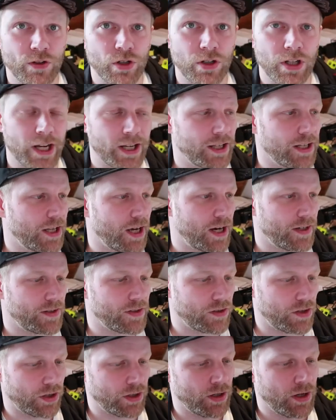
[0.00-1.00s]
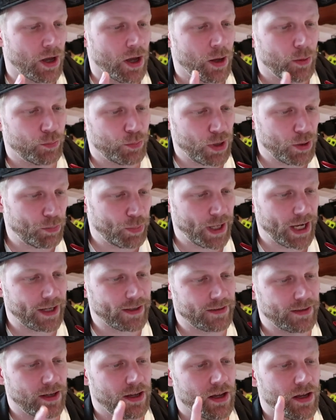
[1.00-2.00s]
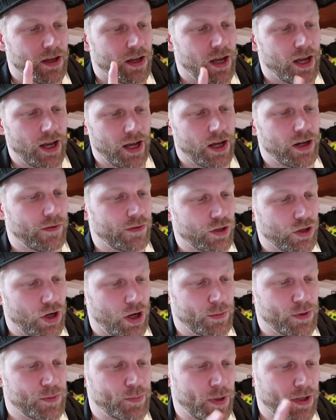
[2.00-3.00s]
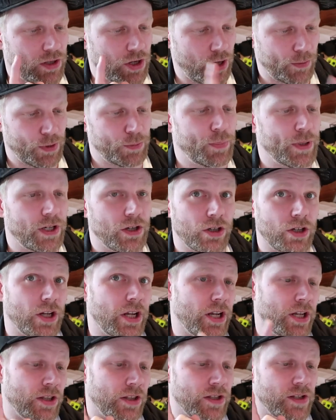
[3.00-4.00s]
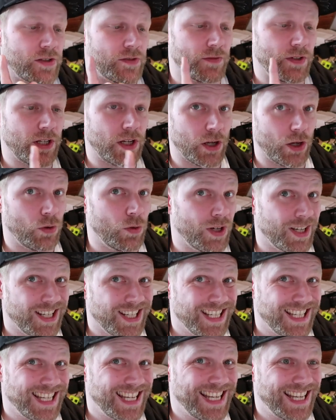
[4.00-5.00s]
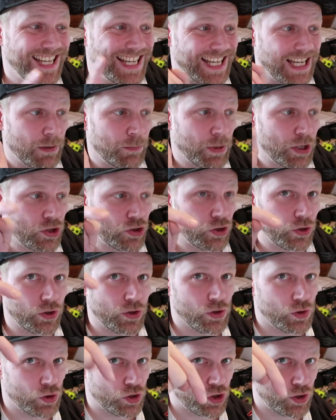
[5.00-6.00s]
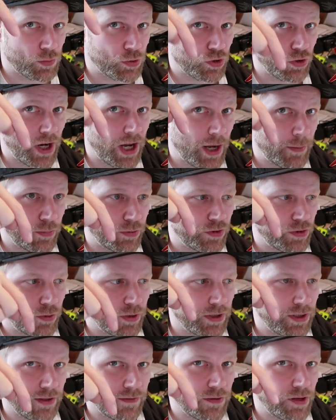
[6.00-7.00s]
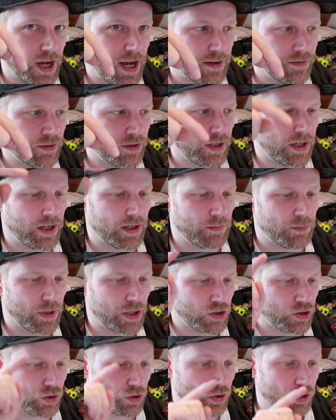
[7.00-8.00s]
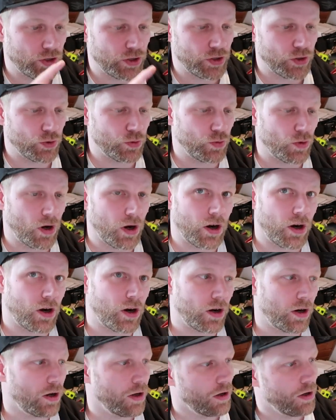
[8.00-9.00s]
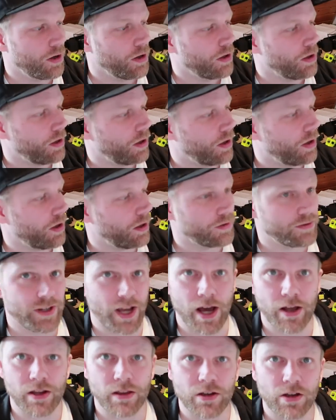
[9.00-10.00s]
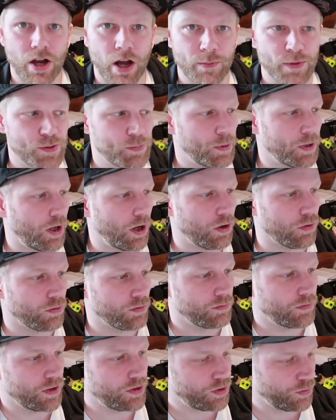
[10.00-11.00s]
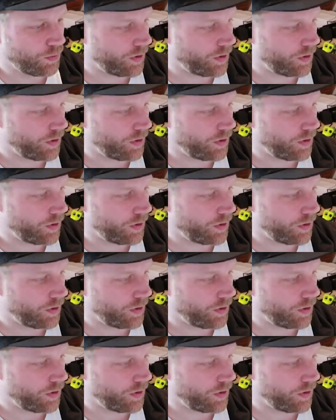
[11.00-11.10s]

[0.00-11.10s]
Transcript: of you lucky guys is gonna be picked out of the comments by the comment picker in this video, and make sure you subscribe to it if you haven't, and make sure you are down in the comments below that